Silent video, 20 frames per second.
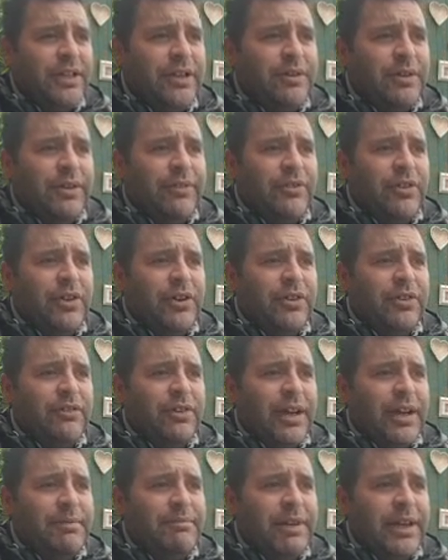got the
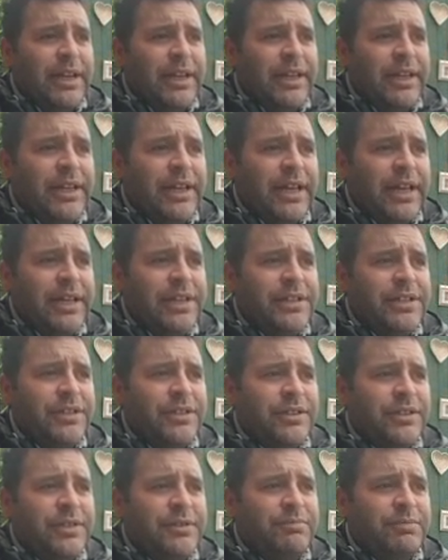right
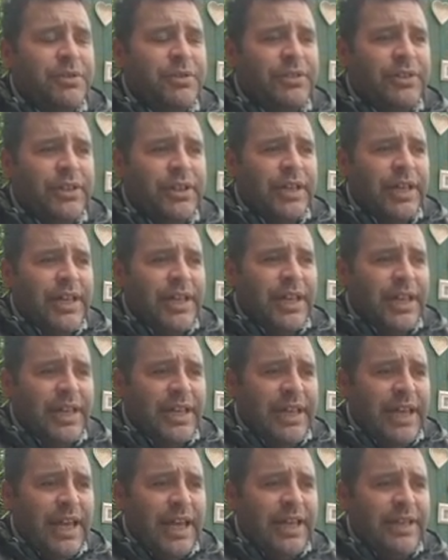medications, but
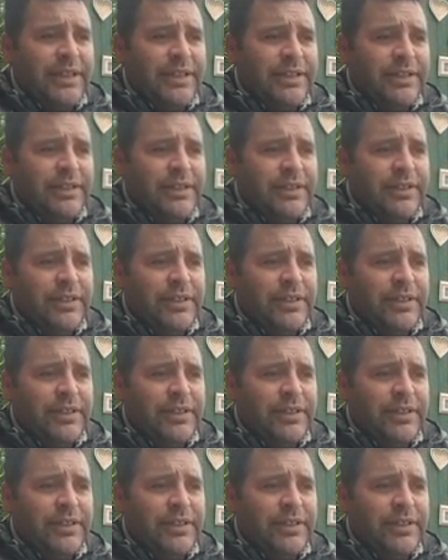again,